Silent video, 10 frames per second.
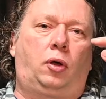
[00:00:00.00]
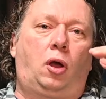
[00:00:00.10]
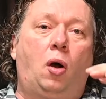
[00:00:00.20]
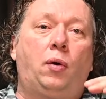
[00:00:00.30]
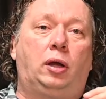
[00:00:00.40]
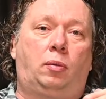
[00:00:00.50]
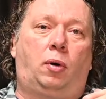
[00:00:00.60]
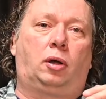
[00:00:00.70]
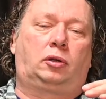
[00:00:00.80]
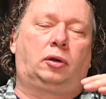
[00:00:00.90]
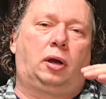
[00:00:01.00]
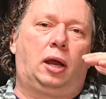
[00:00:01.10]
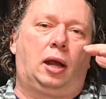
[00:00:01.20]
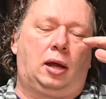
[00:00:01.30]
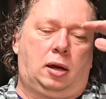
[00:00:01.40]
go in the water,
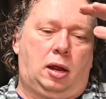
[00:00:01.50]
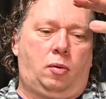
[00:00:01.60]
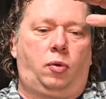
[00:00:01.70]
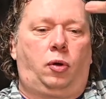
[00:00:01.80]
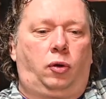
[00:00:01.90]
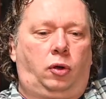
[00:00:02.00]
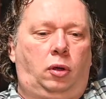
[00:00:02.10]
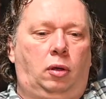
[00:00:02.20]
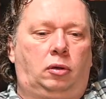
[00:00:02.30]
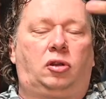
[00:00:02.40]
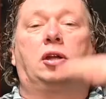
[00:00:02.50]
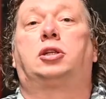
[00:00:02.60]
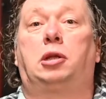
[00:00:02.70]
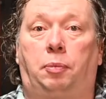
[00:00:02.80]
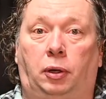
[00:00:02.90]
and then it will
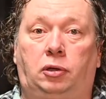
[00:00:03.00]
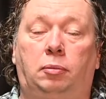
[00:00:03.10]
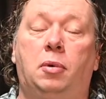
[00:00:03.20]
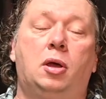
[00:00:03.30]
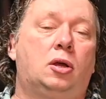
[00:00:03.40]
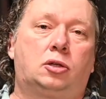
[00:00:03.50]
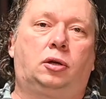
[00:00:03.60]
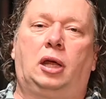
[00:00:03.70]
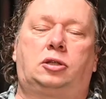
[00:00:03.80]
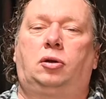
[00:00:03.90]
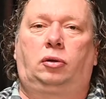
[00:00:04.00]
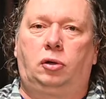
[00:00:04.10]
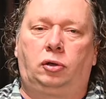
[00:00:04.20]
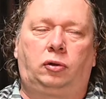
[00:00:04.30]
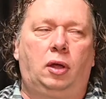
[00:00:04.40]
touch the bottom. So that's not
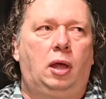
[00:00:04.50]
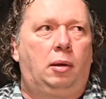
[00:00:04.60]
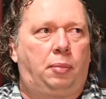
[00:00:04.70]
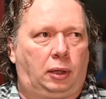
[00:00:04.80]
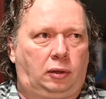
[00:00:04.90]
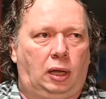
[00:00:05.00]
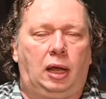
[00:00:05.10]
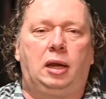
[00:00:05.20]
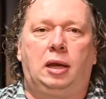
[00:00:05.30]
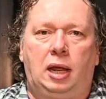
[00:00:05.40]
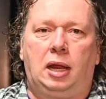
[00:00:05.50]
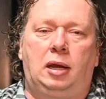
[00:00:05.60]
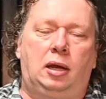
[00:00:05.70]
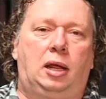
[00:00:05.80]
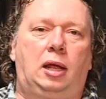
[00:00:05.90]
good. But in
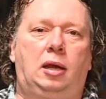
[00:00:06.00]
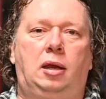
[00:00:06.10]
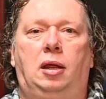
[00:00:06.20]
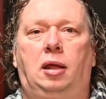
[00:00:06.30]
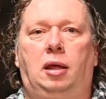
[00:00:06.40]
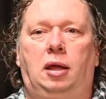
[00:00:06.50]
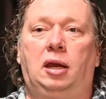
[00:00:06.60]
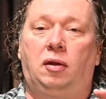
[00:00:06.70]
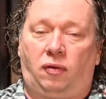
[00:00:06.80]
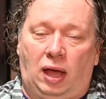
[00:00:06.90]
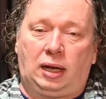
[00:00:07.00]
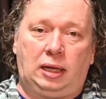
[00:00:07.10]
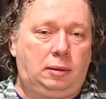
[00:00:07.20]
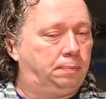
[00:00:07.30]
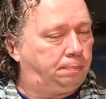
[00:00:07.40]
the
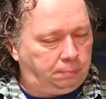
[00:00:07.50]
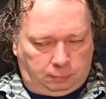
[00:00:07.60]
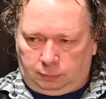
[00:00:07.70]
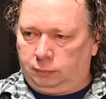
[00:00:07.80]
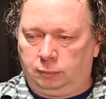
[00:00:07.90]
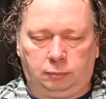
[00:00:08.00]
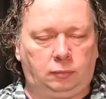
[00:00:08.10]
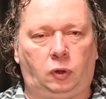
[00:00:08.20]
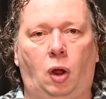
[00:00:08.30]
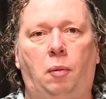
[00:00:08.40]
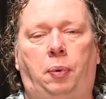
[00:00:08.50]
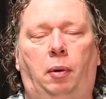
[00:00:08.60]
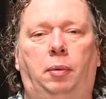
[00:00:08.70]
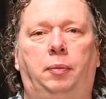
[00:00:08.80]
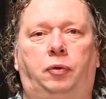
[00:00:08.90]
valley, no
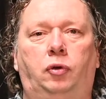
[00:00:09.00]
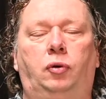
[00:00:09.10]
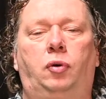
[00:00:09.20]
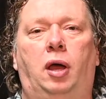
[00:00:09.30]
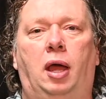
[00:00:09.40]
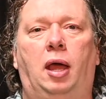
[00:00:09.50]
problem to